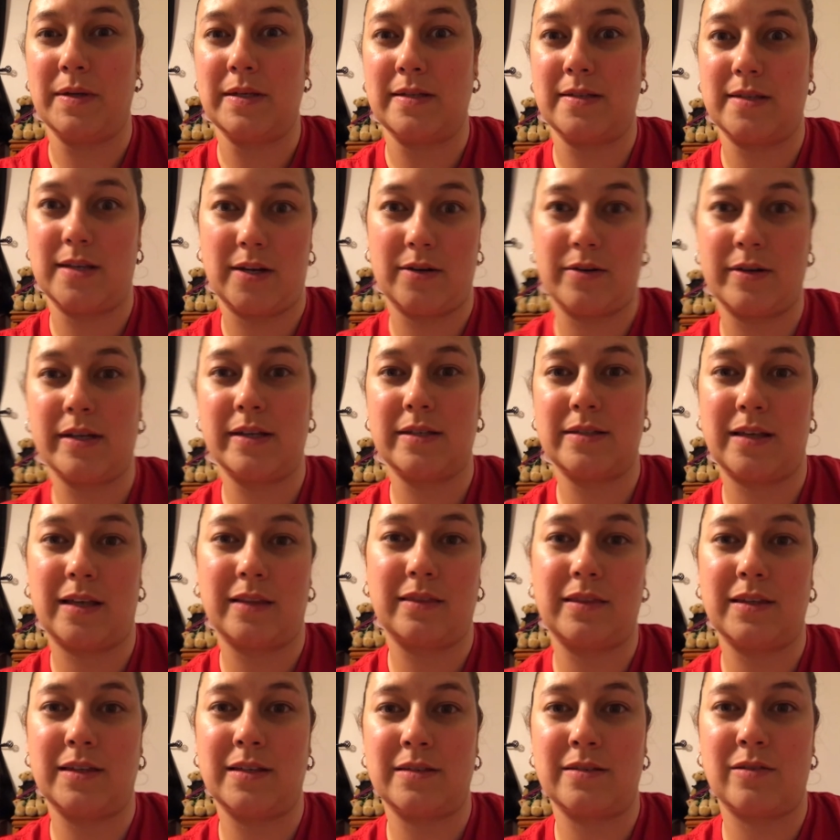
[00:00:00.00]
a series
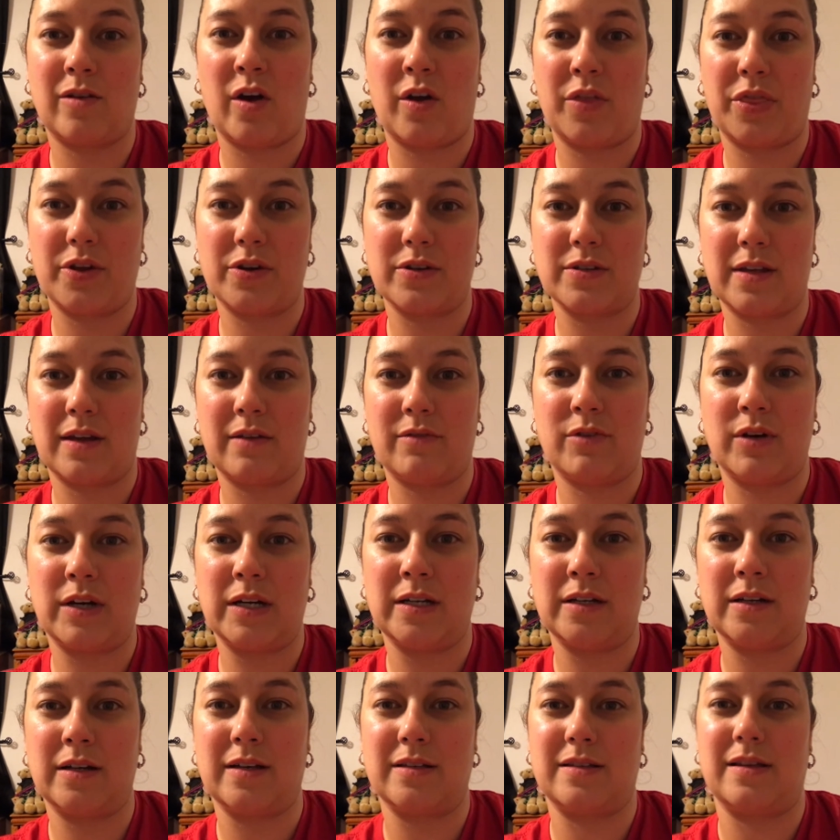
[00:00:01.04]
that these authors have
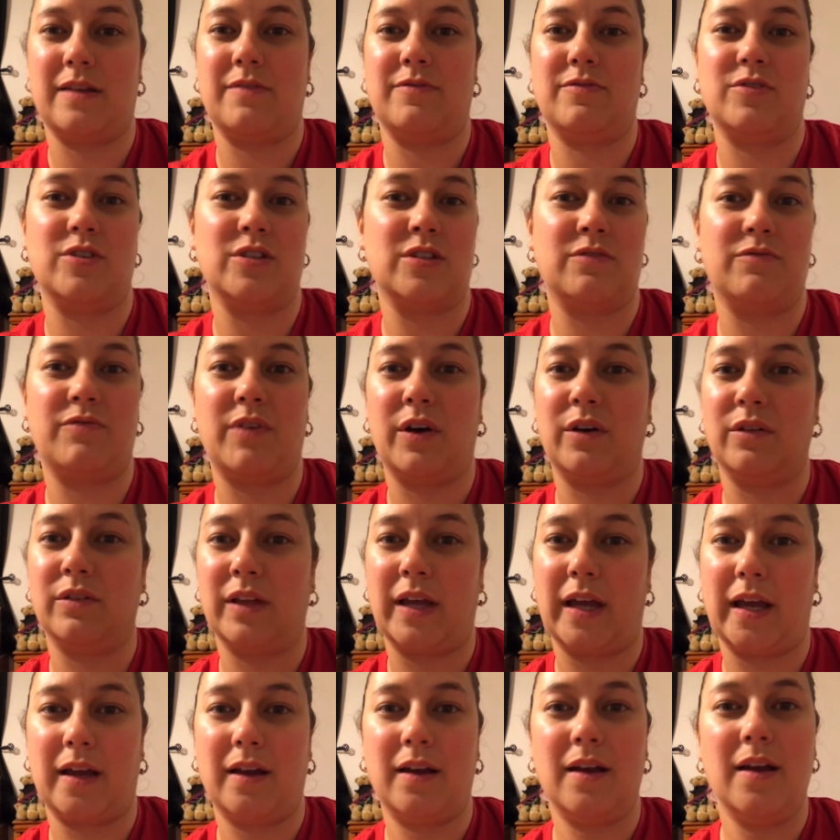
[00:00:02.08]
written, because I just felt
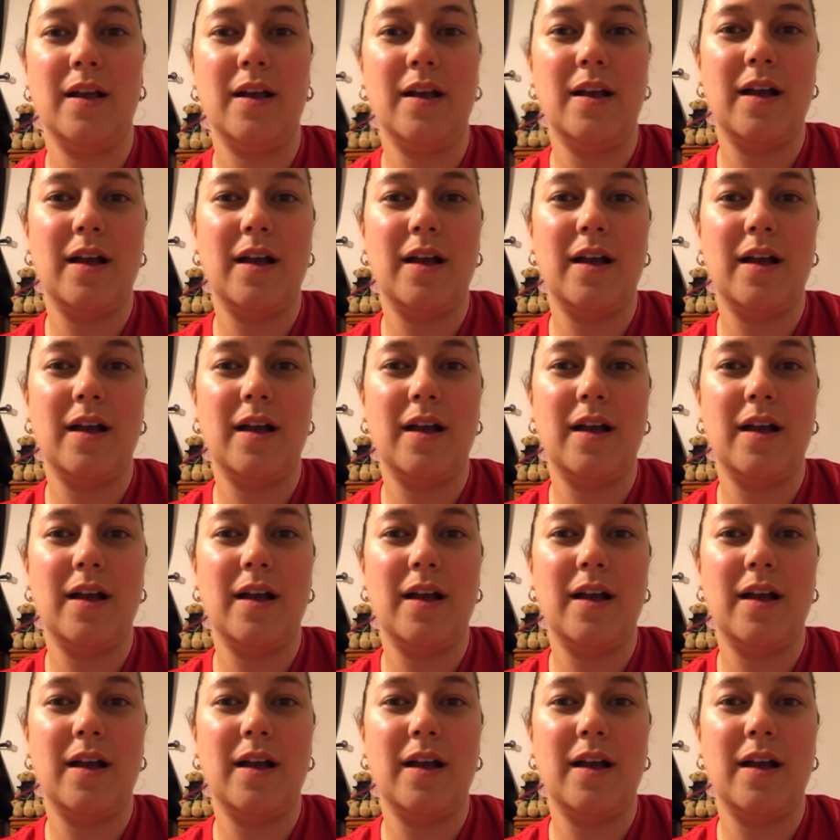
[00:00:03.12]
like